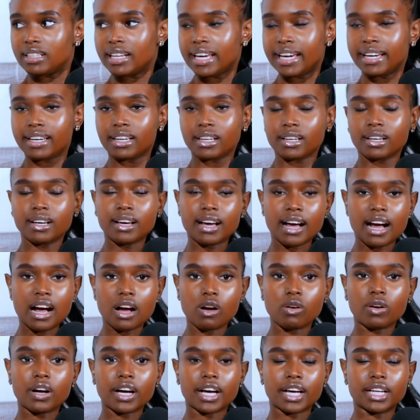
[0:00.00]
Yeah. Like
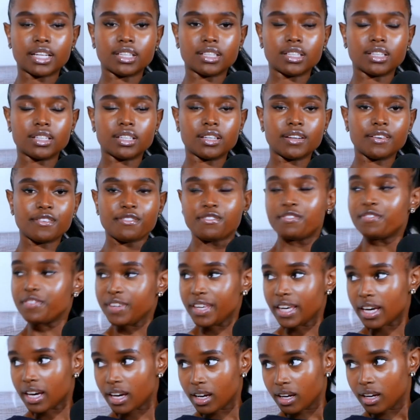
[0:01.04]
how can
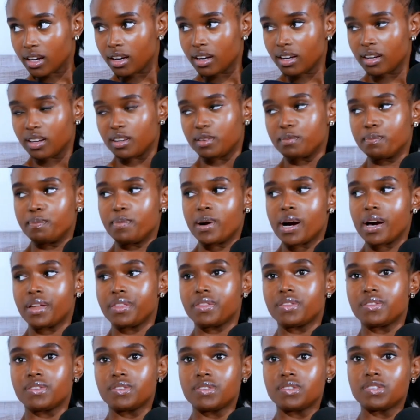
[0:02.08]
fear
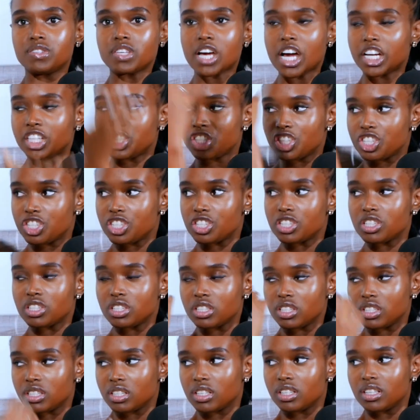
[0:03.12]
birth
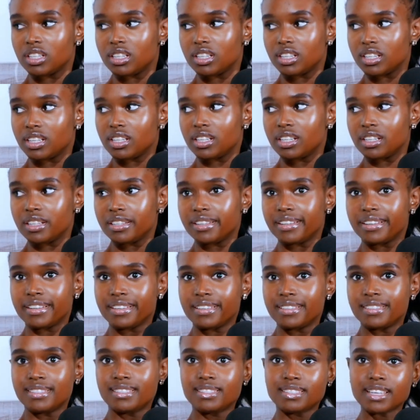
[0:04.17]
such
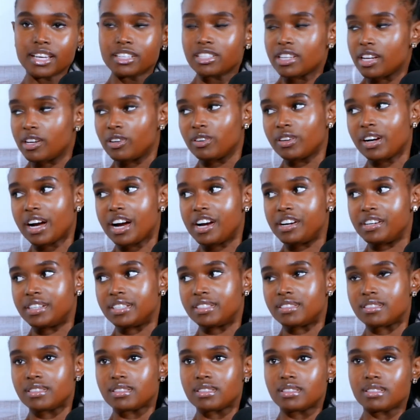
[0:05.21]
such an
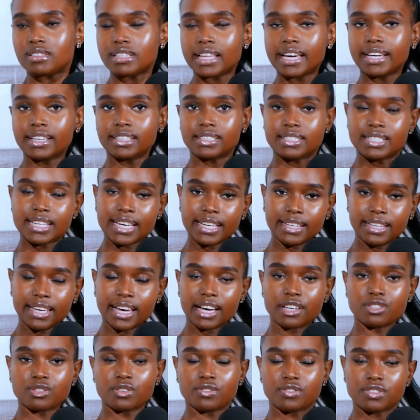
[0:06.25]
occurrence, like
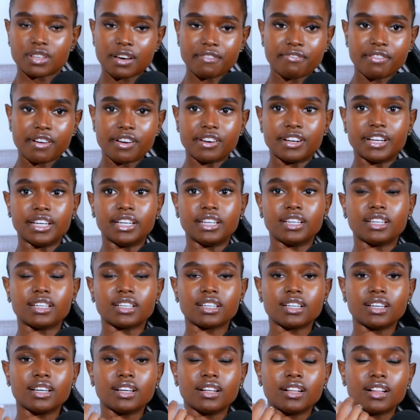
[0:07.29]
10 years of
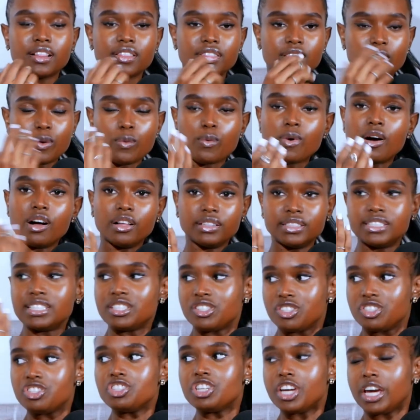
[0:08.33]
suffering, the
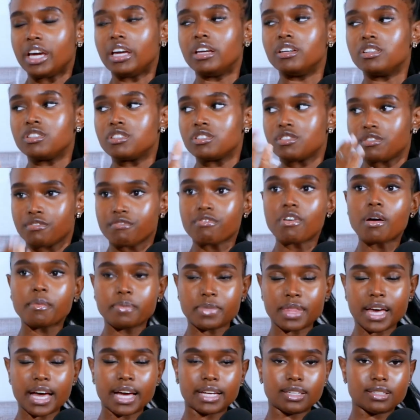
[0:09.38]
world is changed
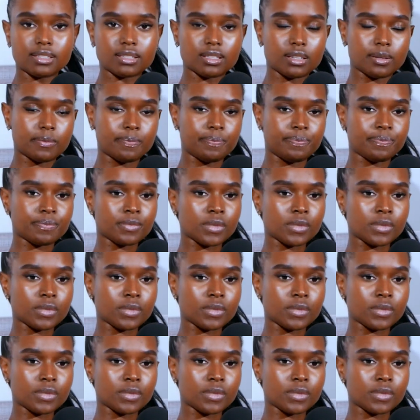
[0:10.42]
from that.